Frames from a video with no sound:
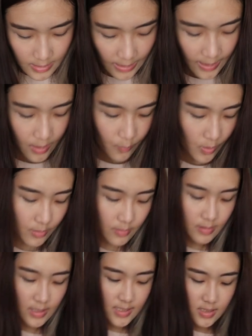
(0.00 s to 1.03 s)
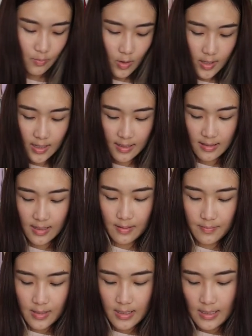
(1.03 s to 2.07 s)
Okay, well, this one I think
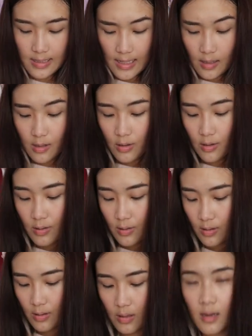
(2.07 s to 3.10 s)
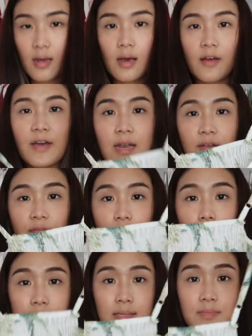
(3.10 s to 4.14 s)
I'm gonna let go. I've had it for
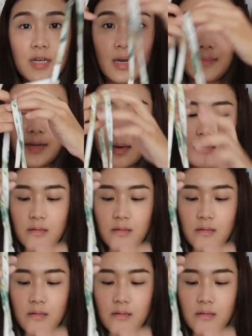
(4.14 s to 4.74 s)
quite some time now.